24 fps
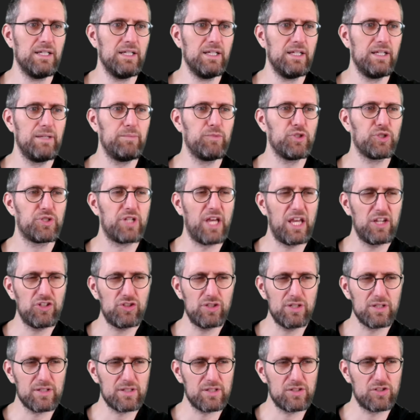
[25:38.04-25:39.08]
A
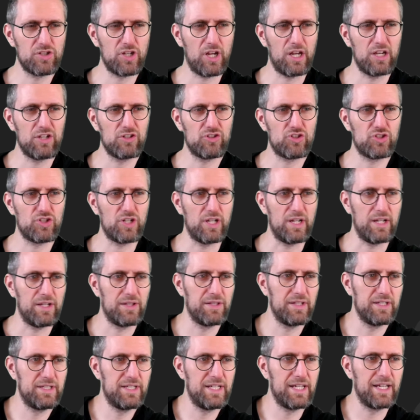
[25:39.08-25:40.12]
mutation is a change in
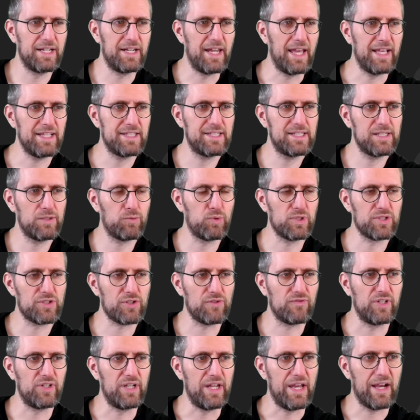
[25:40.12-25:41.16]
the DNA sequence
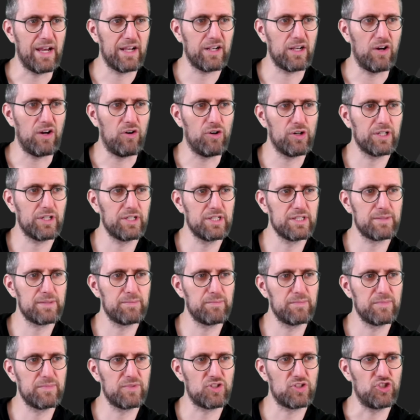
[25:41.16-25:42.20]
of an
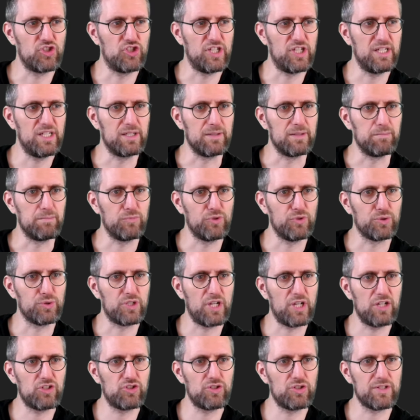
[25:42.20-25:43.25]
organism's genome.
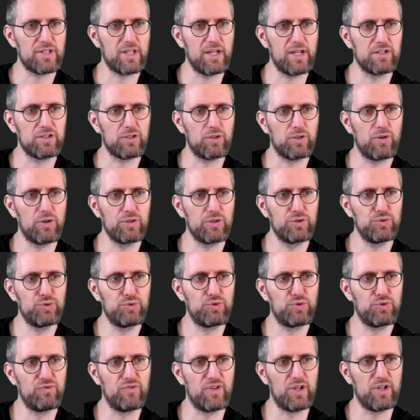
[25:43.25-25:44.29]
Mutations can occur due
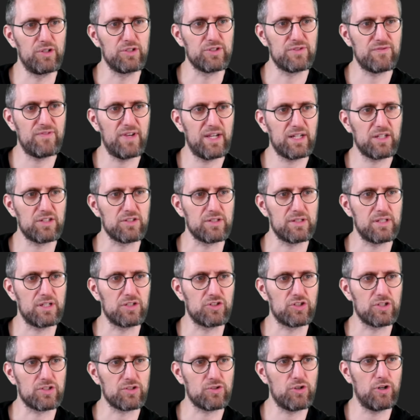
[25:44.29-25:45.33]
to various factors,
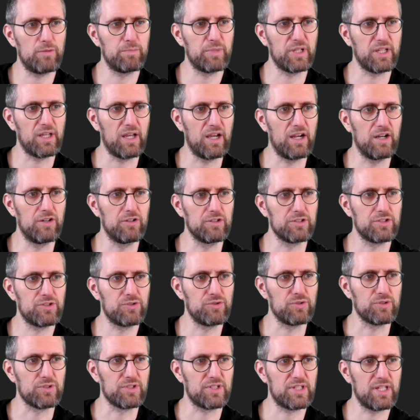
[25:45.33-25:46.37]
such as copying errors
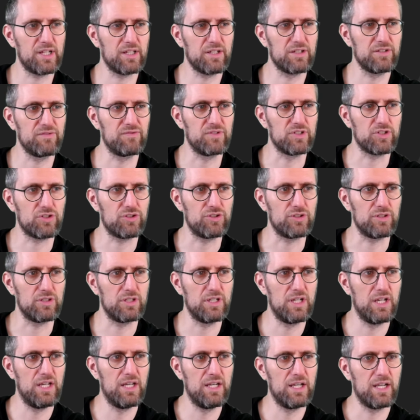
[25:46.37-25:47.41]
during cell division,
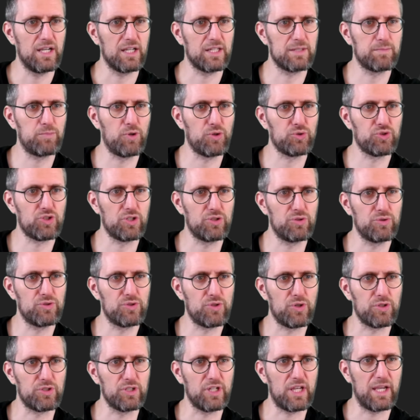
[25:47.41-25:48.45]
exposure to
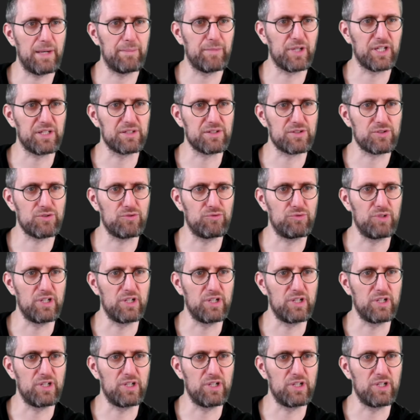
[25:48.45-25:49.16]
certain chemicals, or